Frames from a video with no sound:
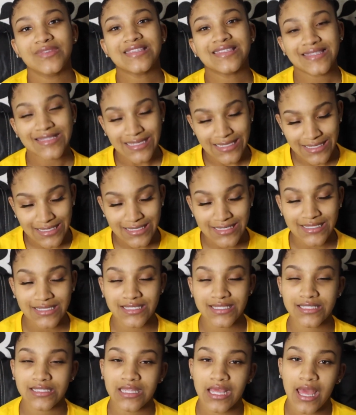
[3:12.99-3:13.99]
Sis,
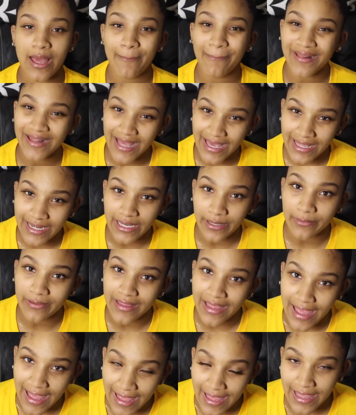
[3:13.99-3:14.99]
play
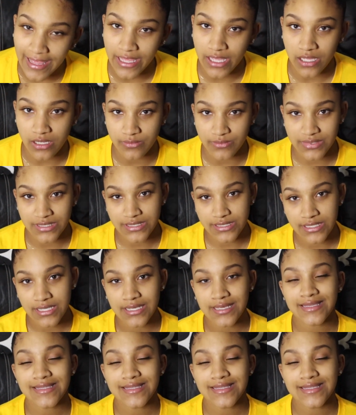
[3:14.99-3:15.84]
them games.